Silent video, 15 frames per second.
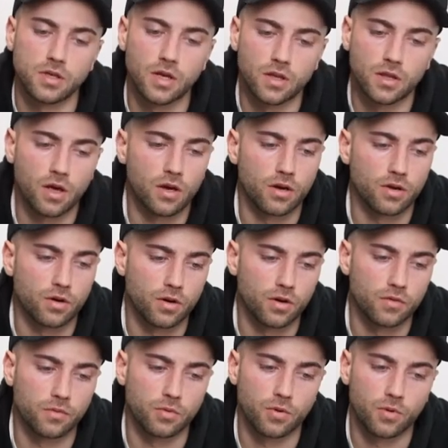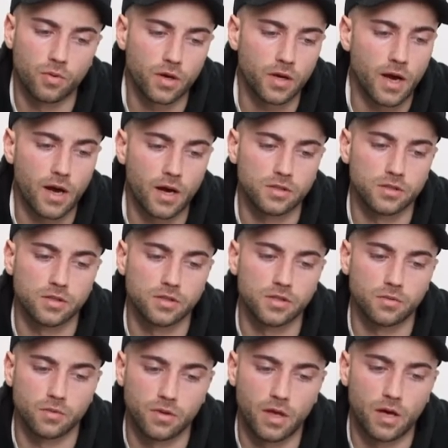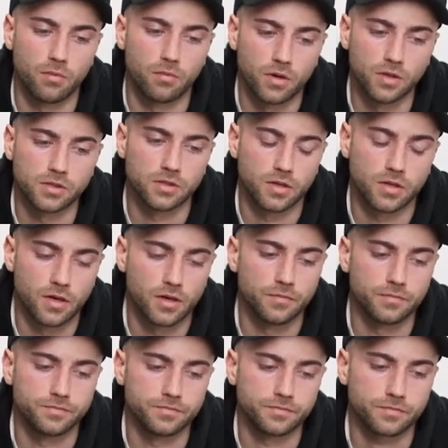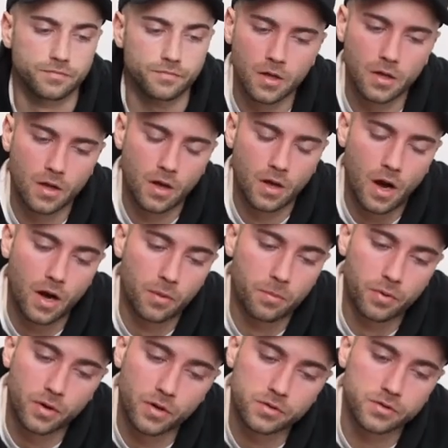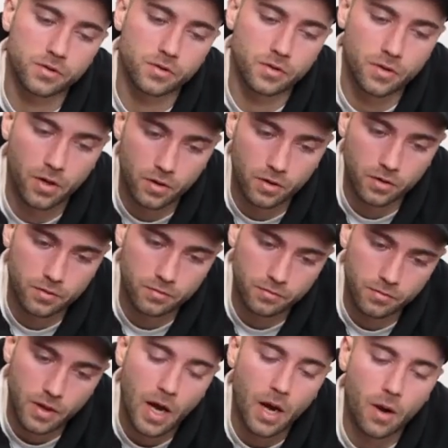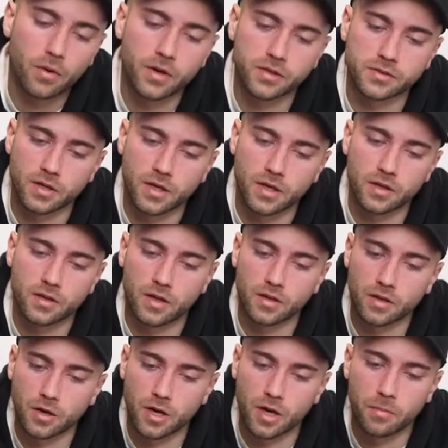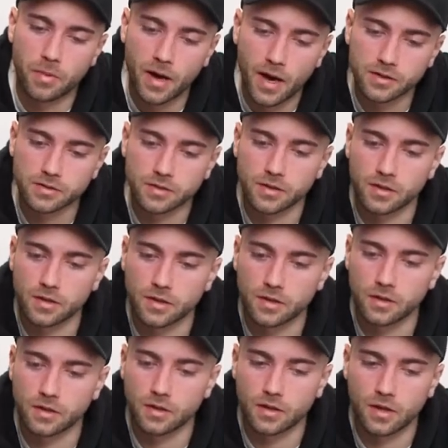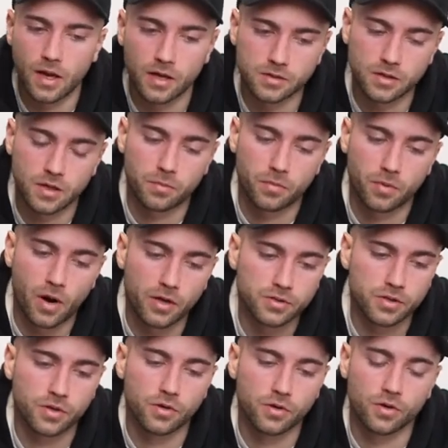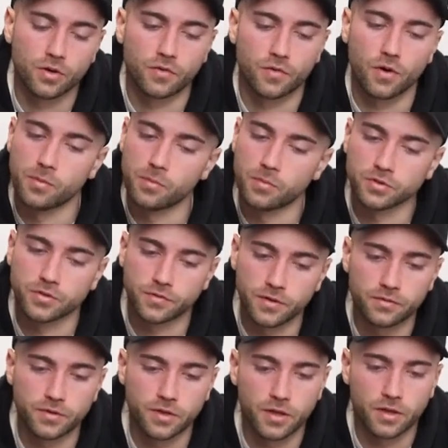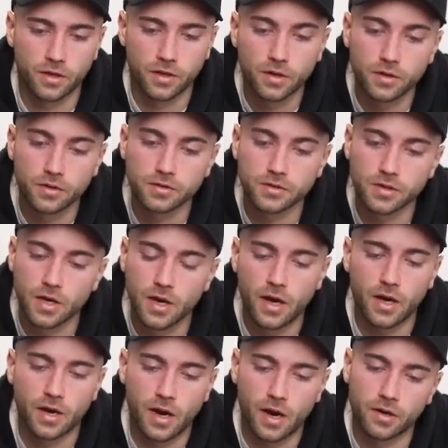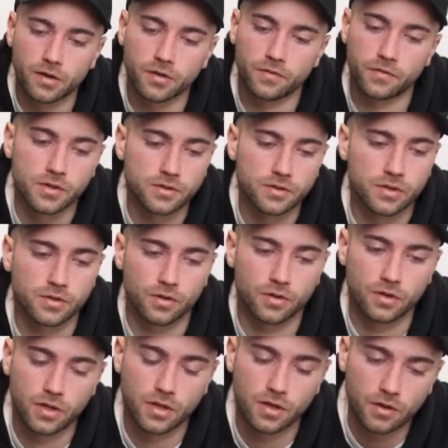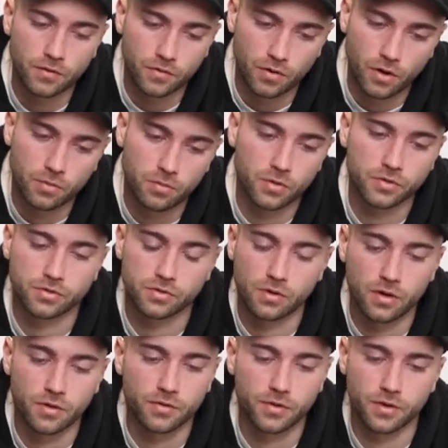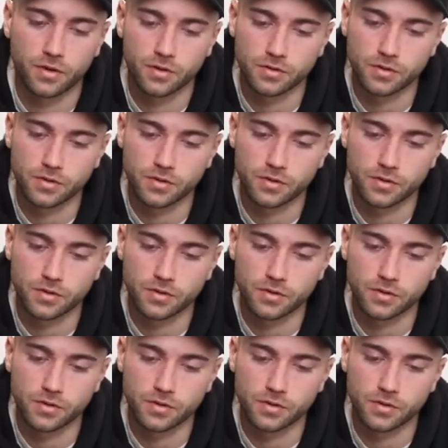that occur from quick actions without much thought. On a personal note, I want to say that in the capacity as a prosecutor for almost 15 years and now a defense attorney for almost 12 years,